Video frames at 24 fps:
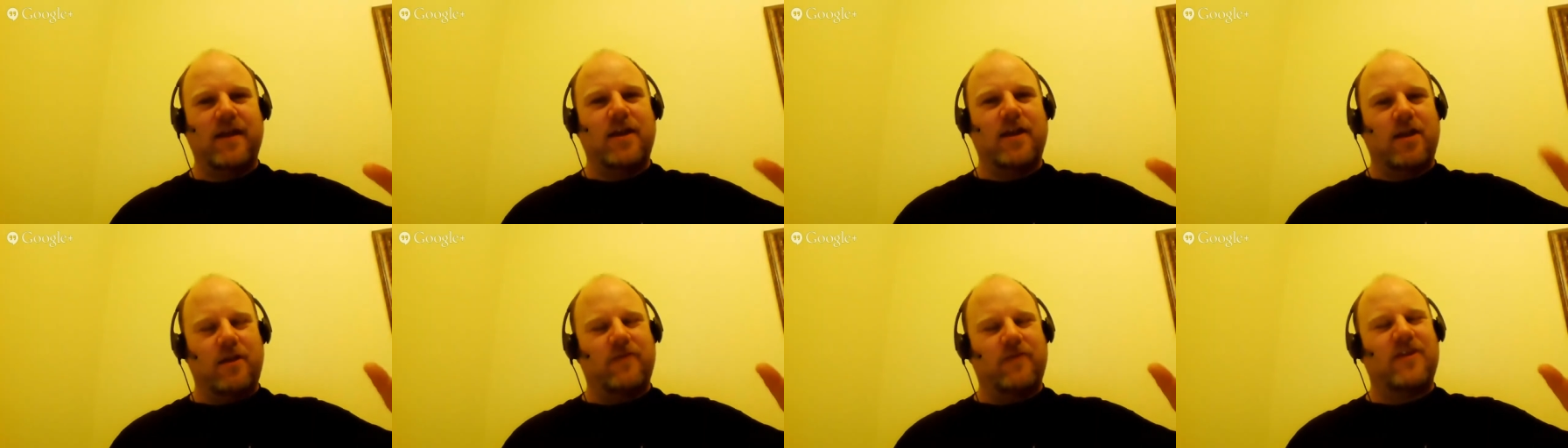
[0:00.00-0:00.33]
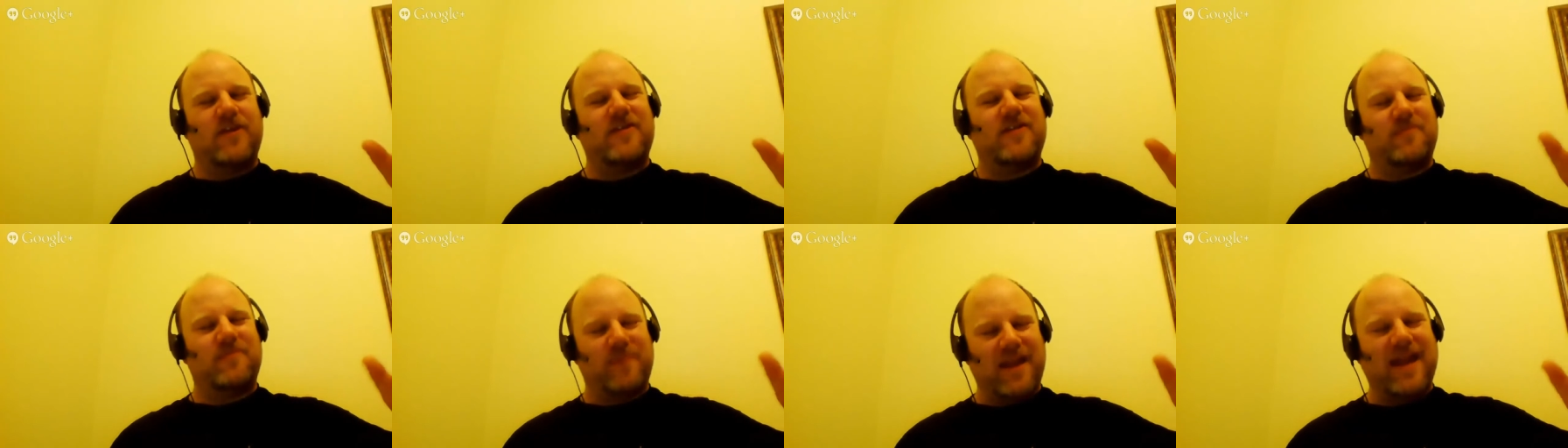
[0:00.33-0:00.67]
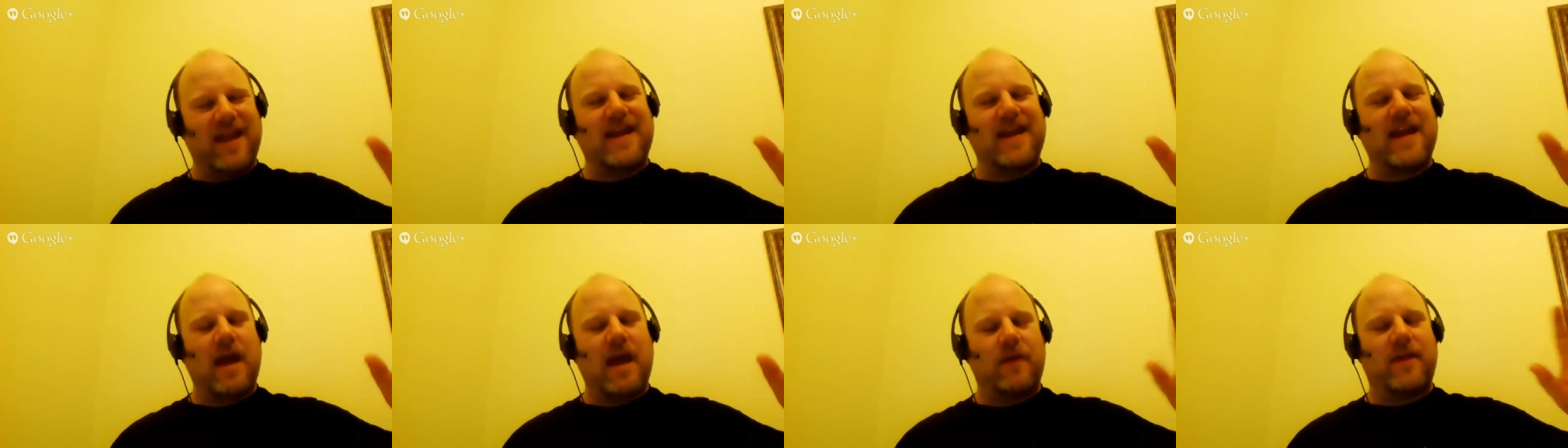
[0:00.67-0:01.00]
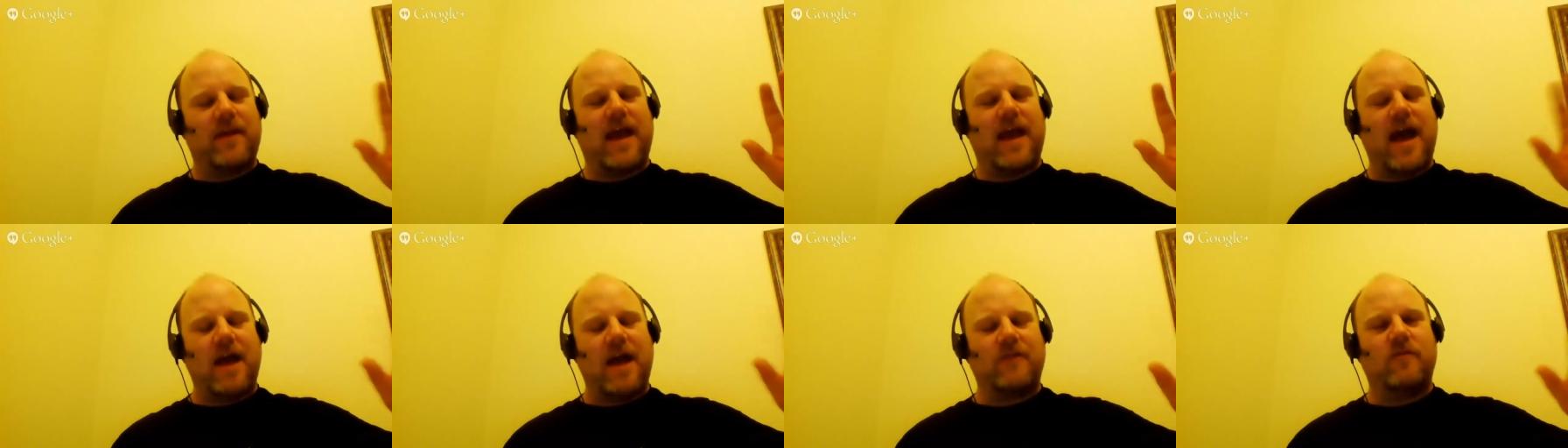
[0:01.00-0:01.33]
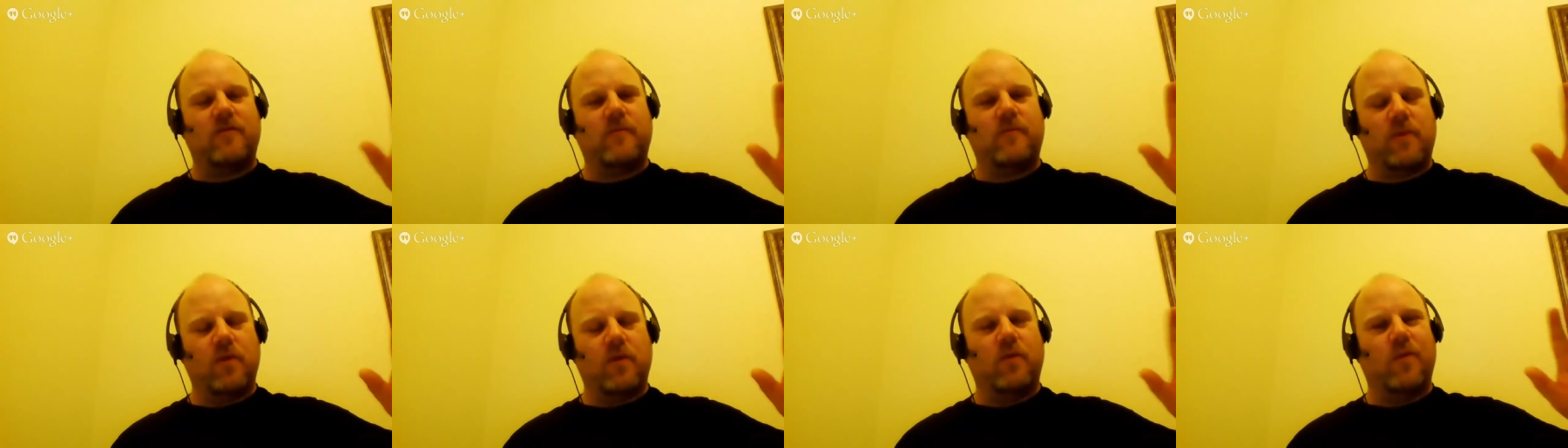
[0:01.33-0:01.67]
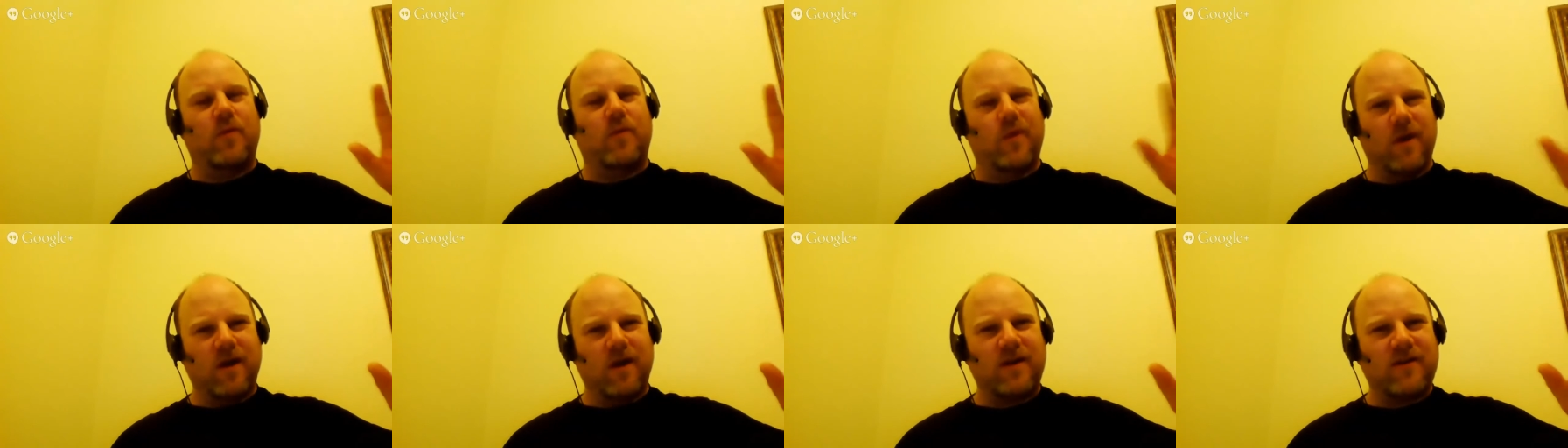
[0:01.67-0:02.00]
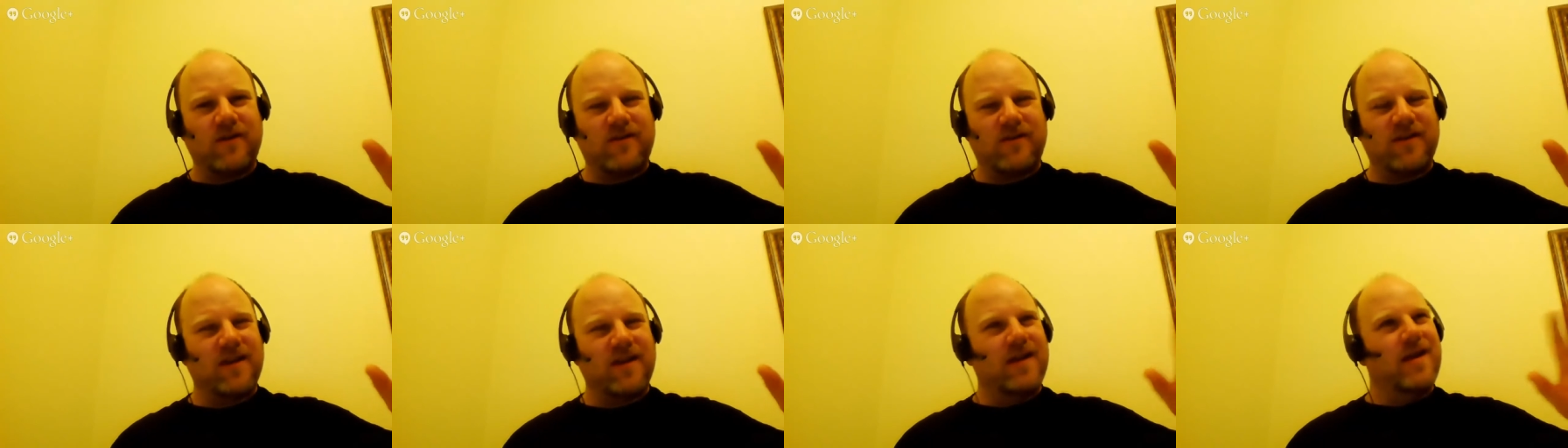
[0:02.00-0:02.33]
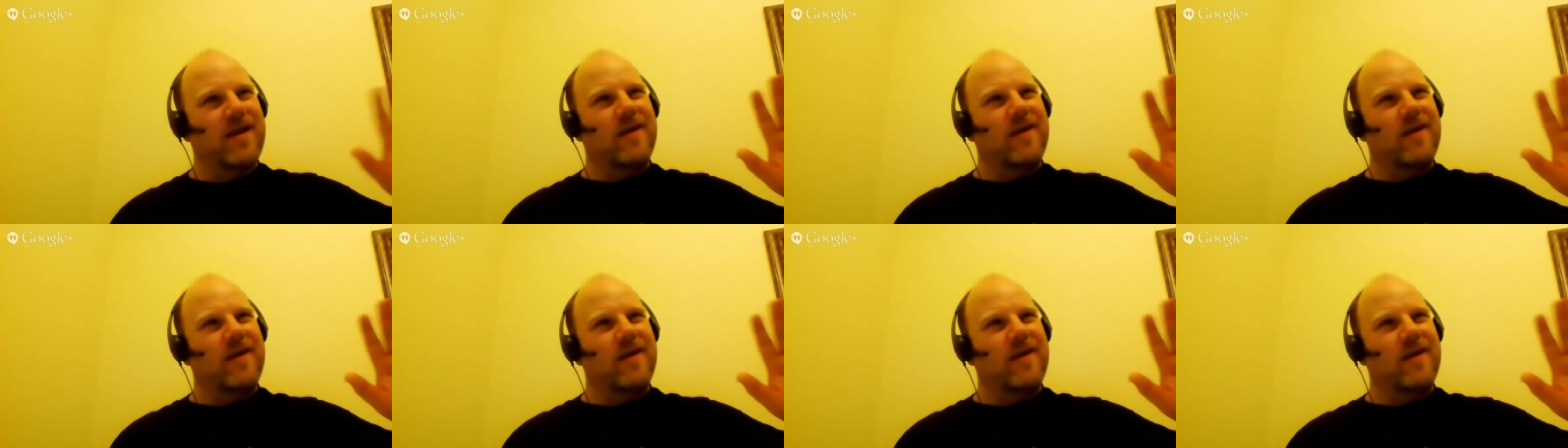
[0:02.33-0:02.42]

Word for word: You've explained how the attribute works,